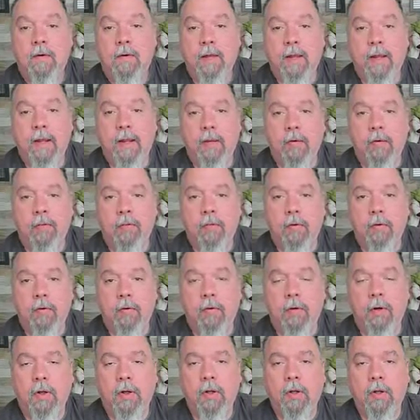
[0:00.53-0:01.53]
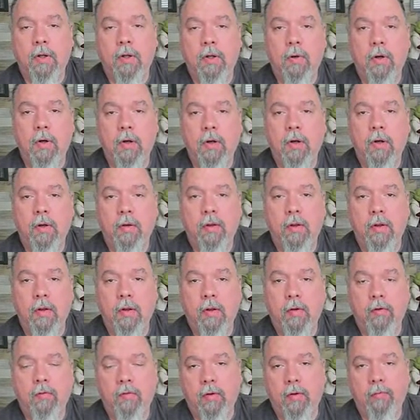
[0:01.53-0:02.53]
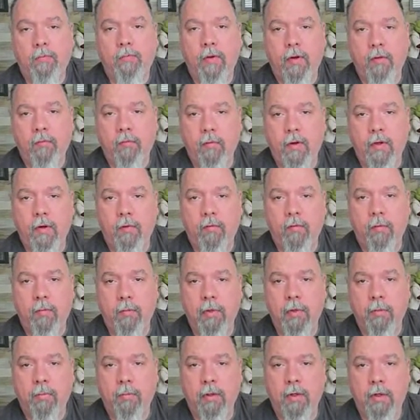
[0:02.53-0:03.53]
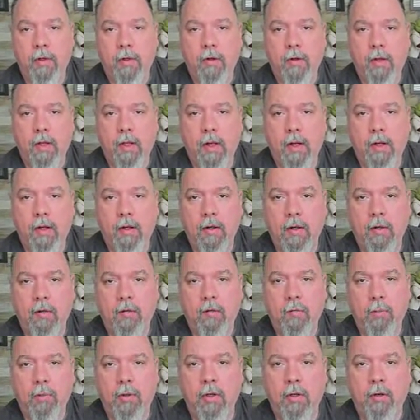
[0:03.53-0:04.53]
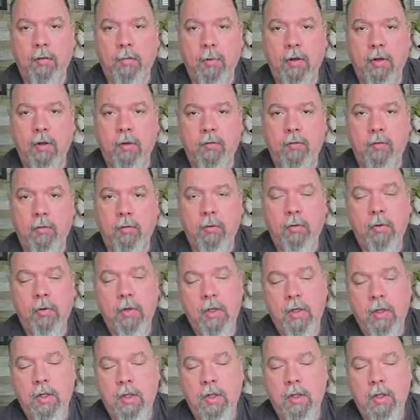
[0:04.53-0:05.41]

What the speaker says: Hey, so what are the top 5 ways to make money online in 2022?